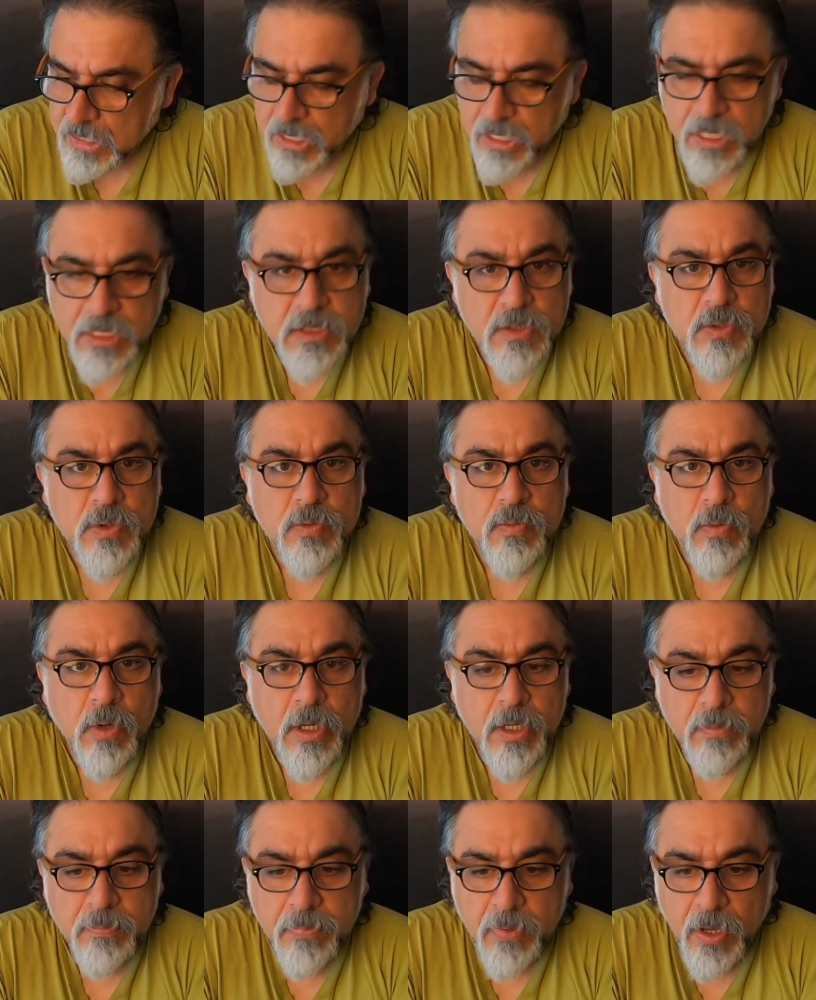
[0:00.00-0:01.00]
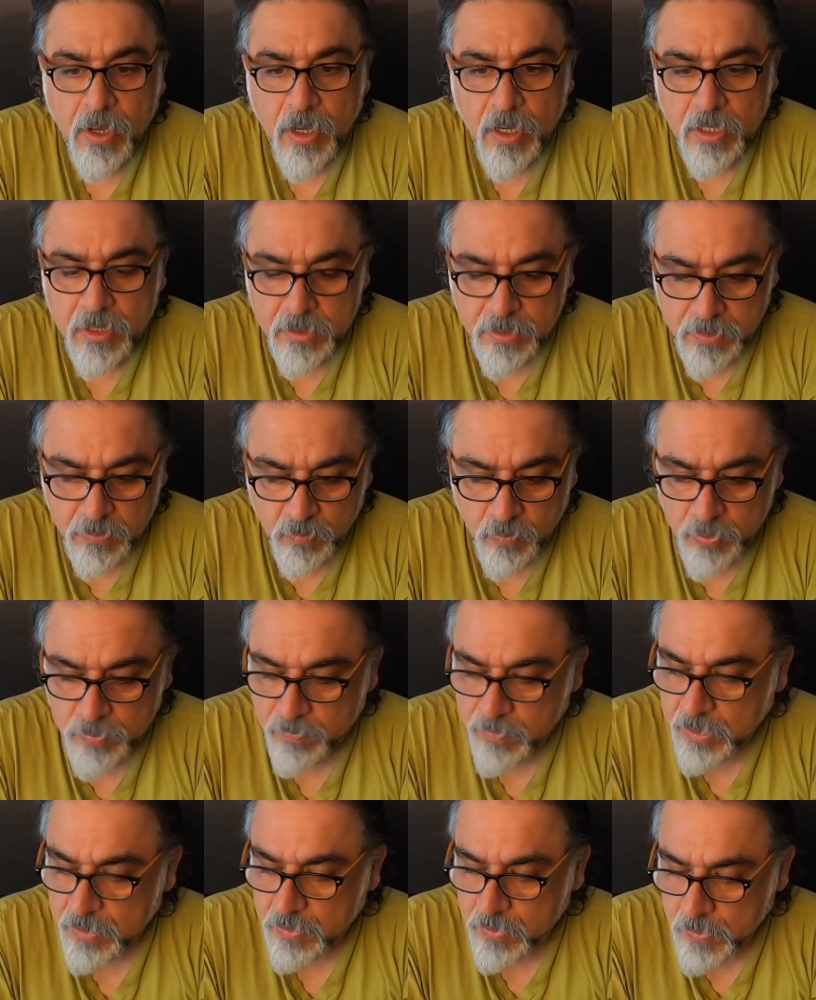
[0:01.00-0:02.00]
lens you want to buy, it would
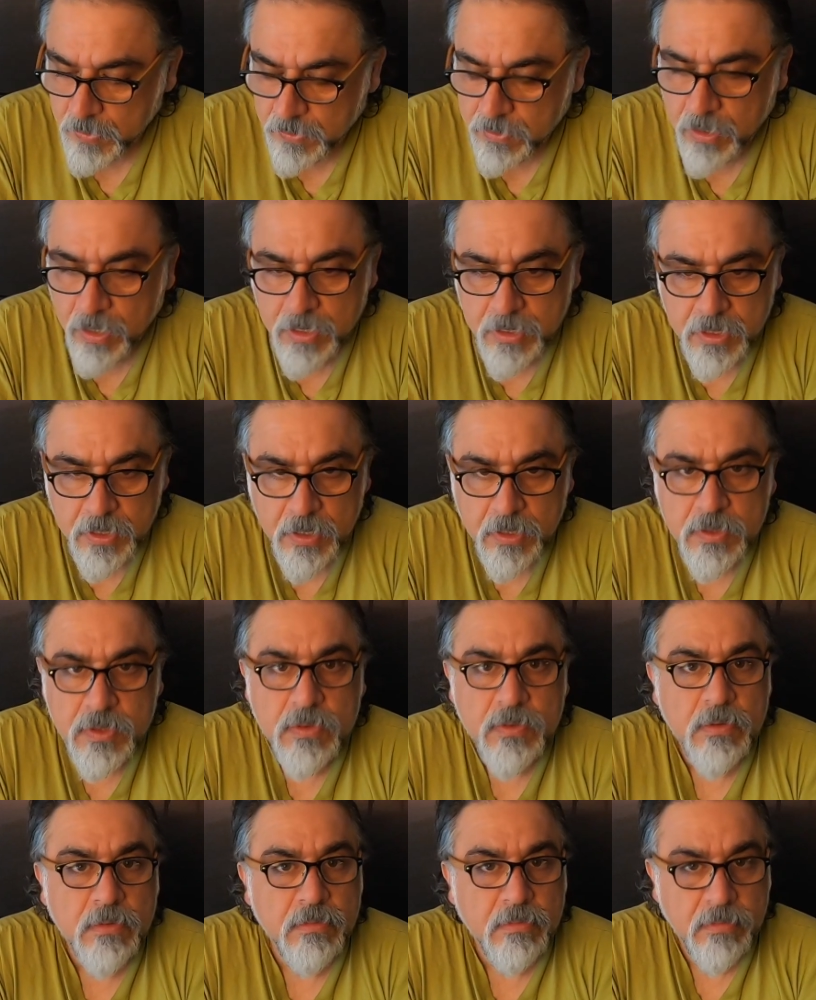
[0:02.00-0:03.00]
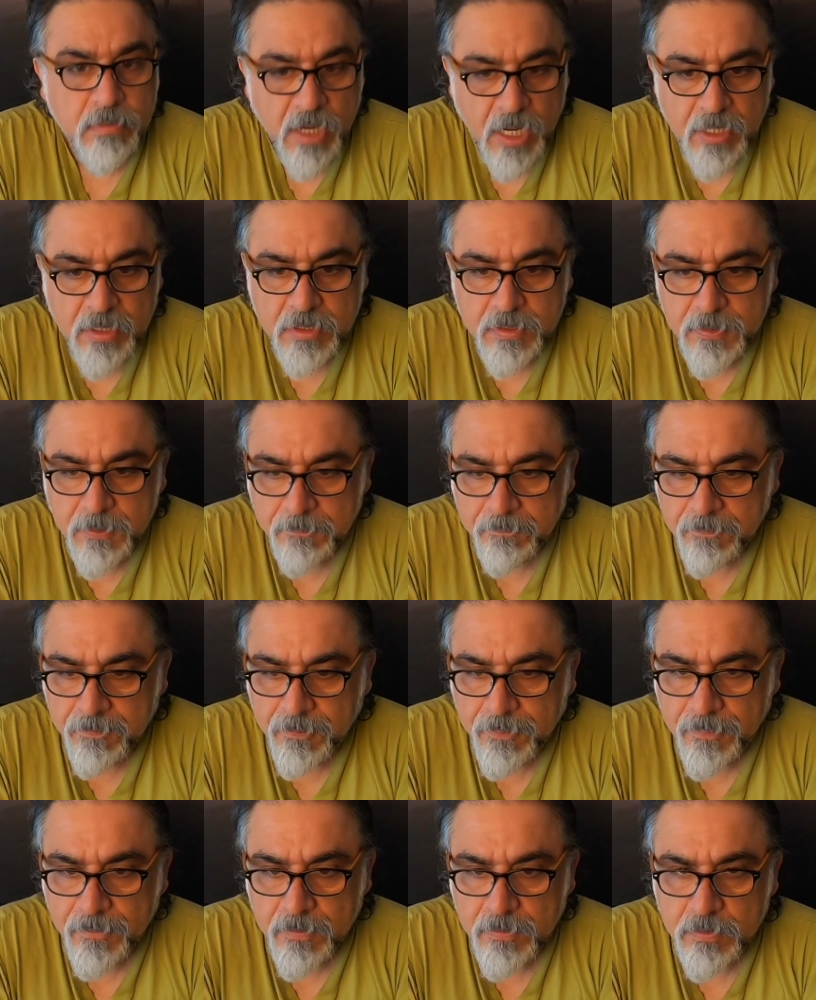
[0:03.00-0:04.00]
be a good idea to rent,
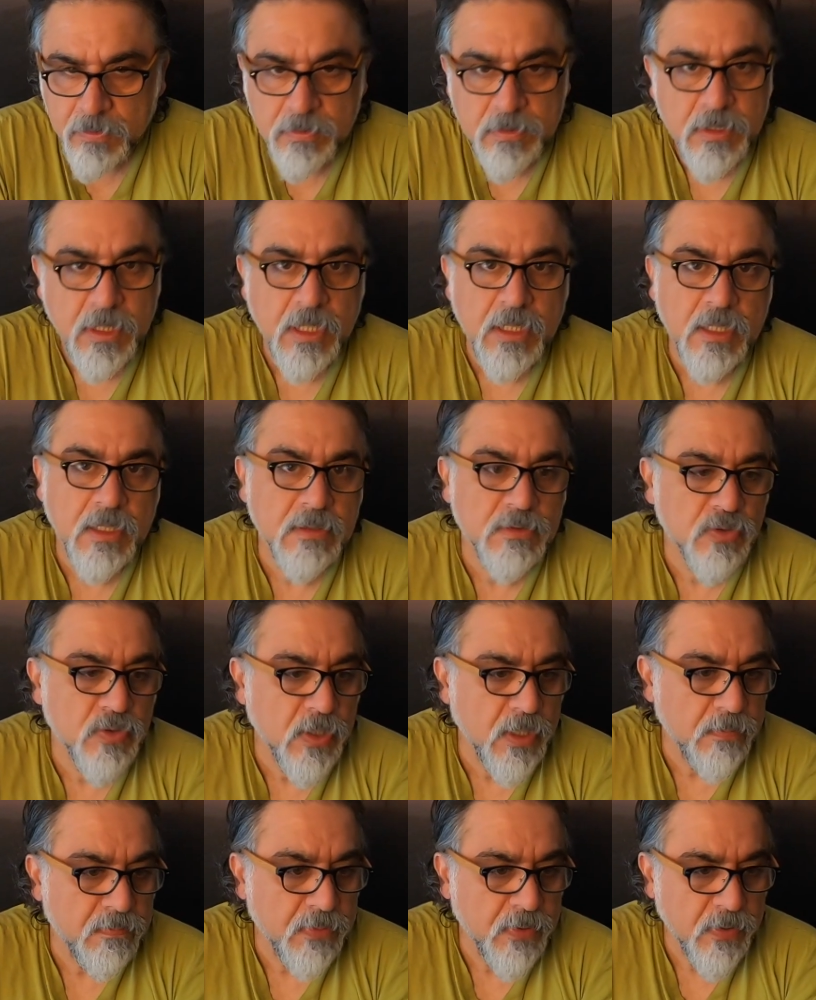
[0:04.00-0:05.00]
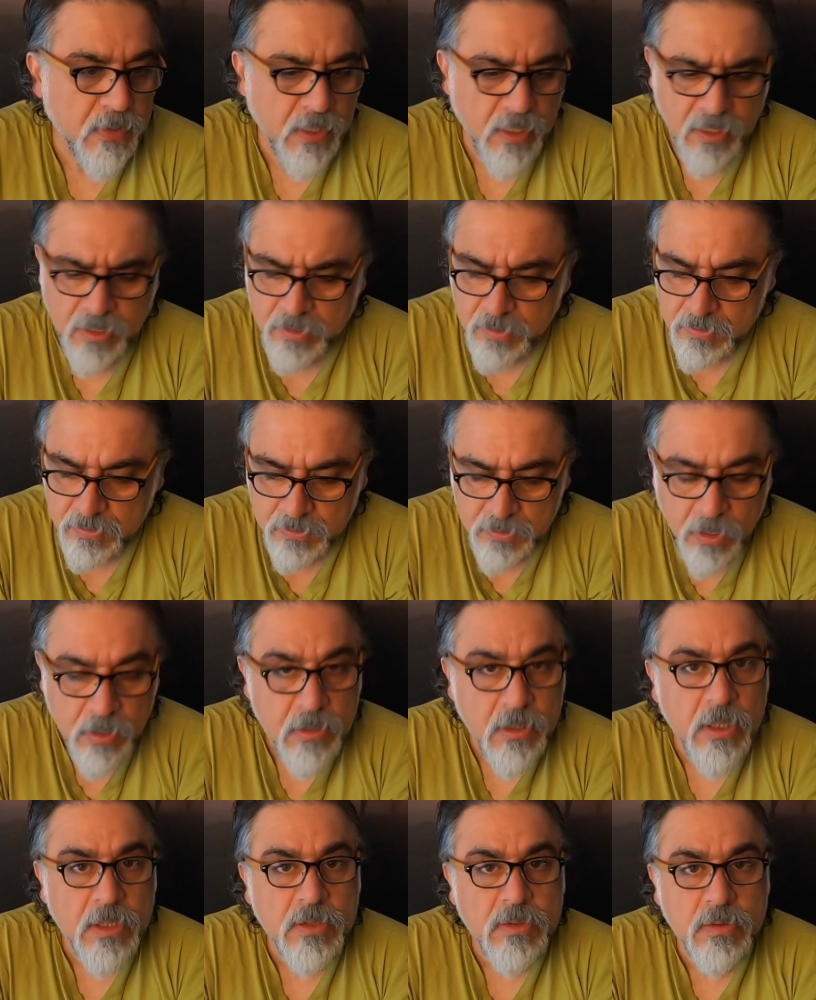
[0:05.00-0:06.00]
to take a trip, and they're
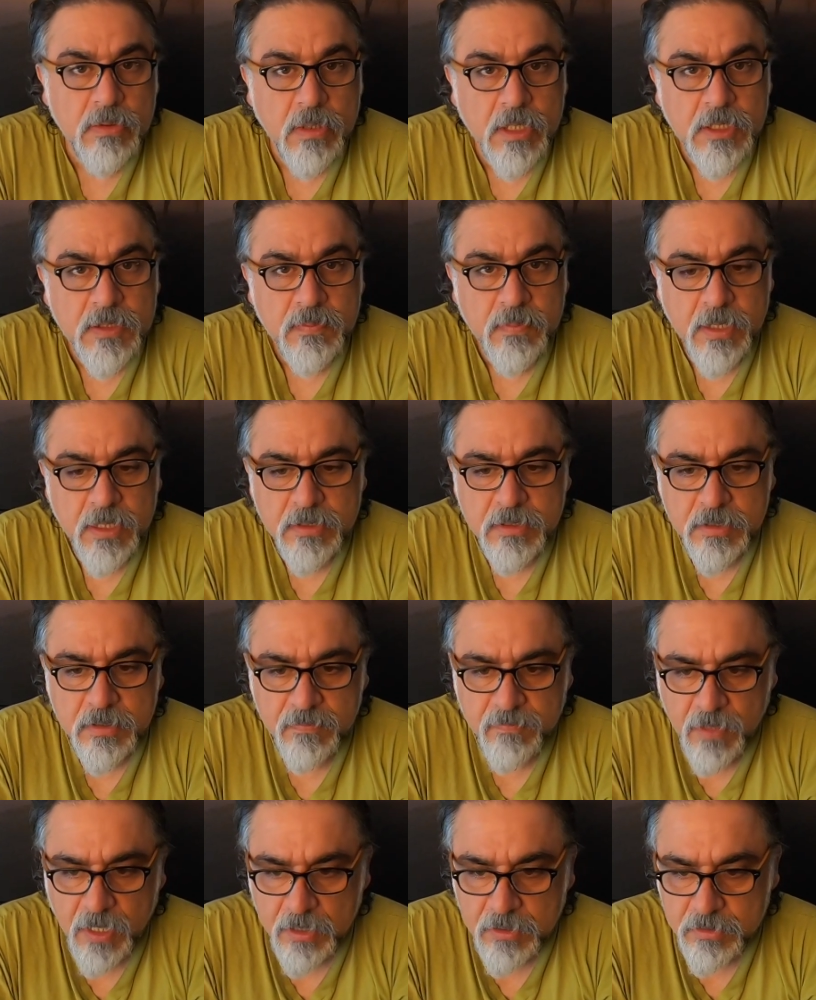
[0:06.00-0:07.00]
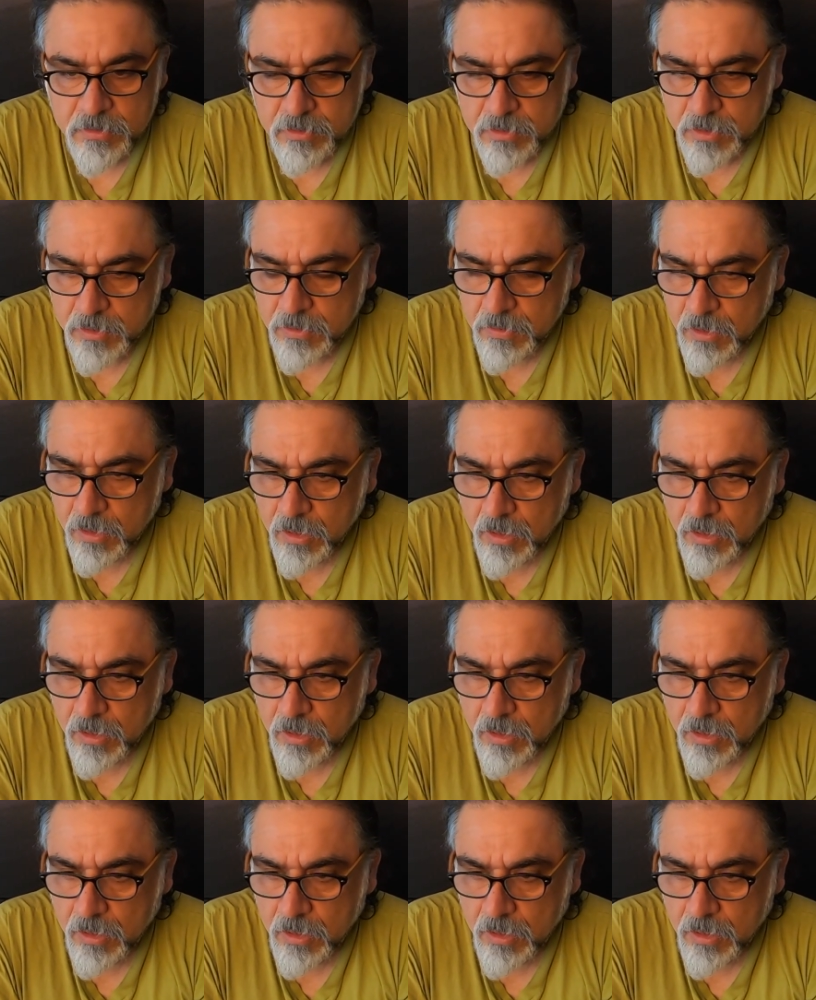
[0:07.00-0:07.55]
not too expensive actually.